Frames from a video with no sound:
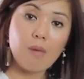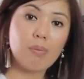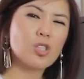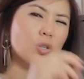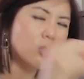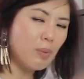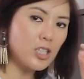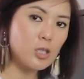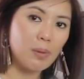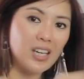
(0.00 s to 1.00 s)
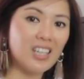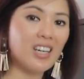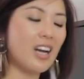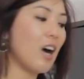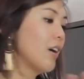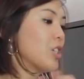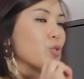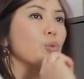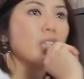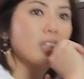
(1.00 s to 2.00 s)
But it's all about speaking it out and
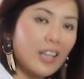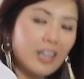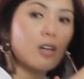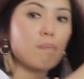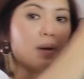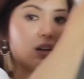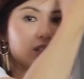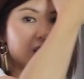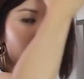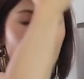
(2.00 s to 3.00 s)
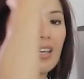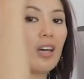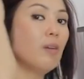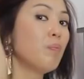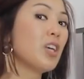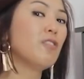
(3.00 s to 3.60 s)
just really letting it bounce out, okay?